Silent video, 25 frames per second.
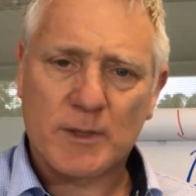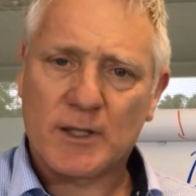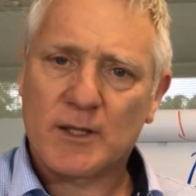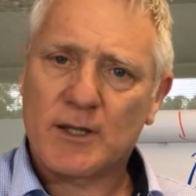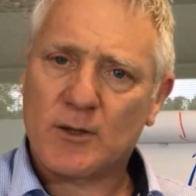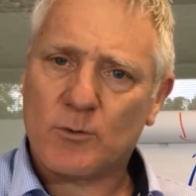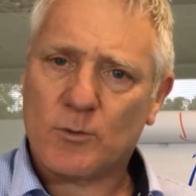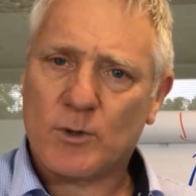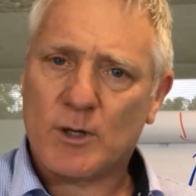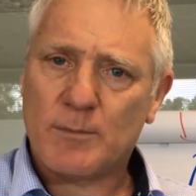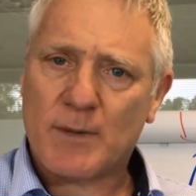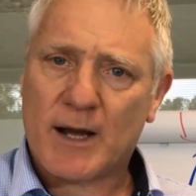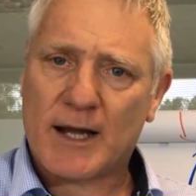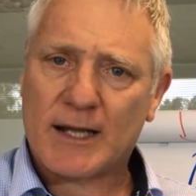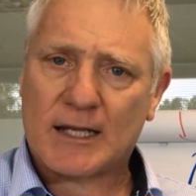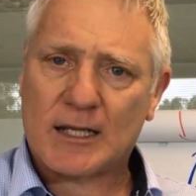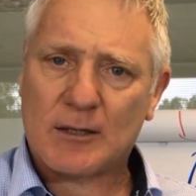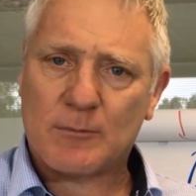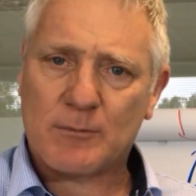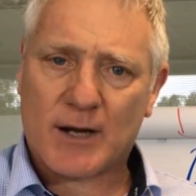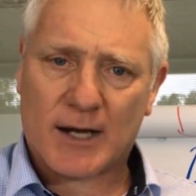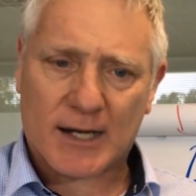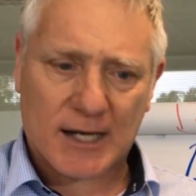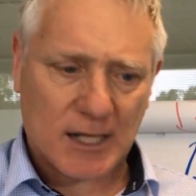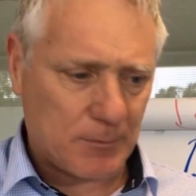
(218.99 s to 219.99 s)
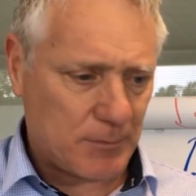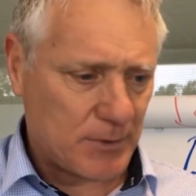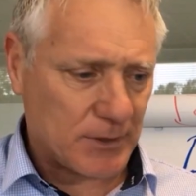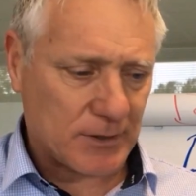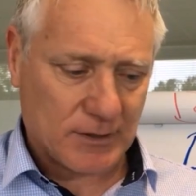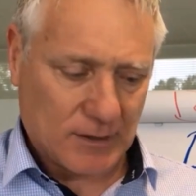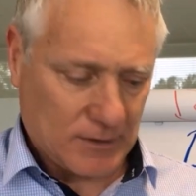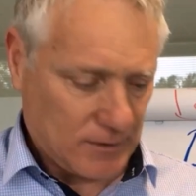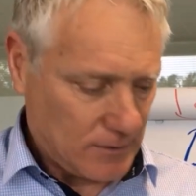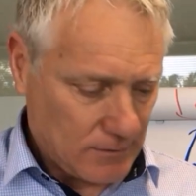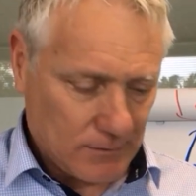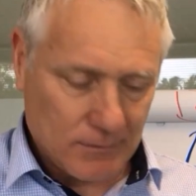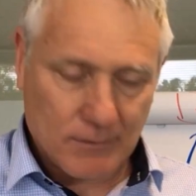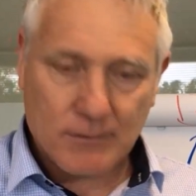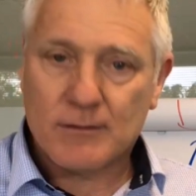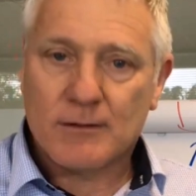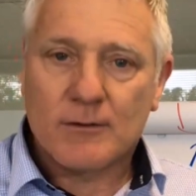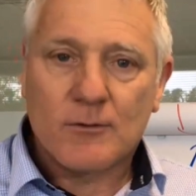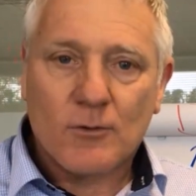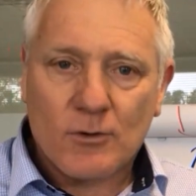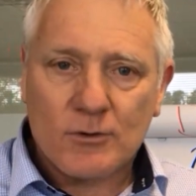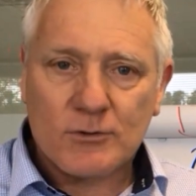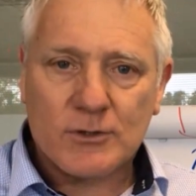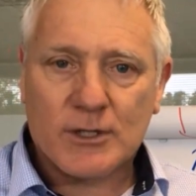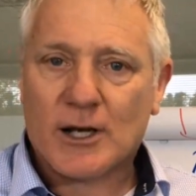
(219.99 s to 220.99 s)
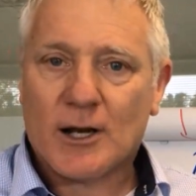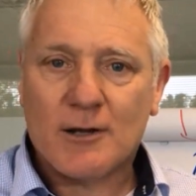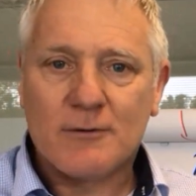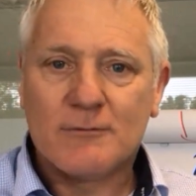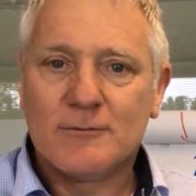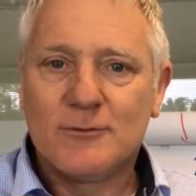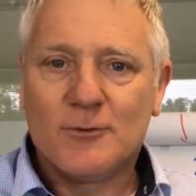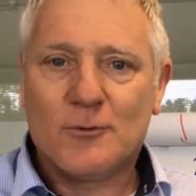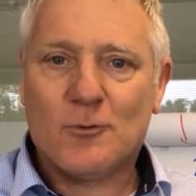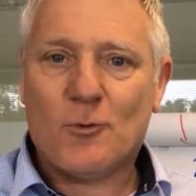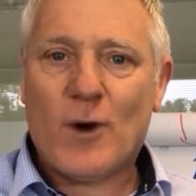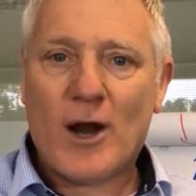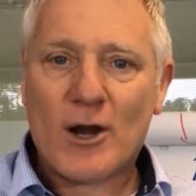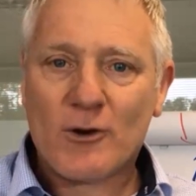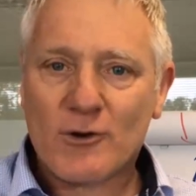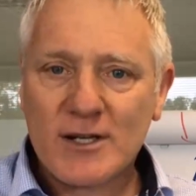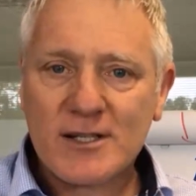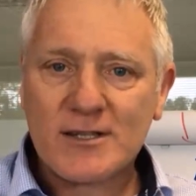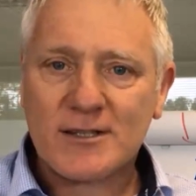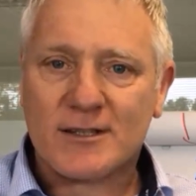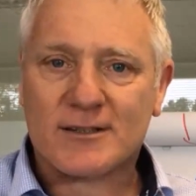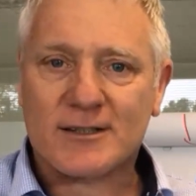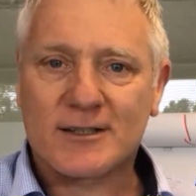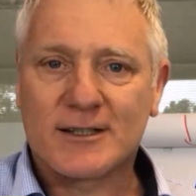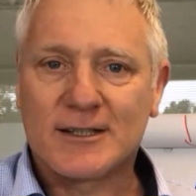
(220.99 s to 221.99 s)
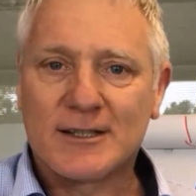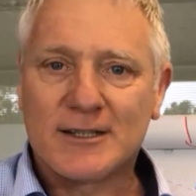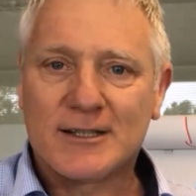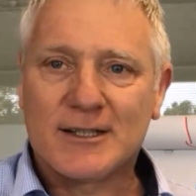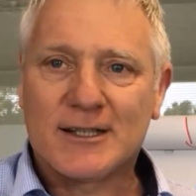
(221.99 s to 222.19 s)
that we're making money, but where is it?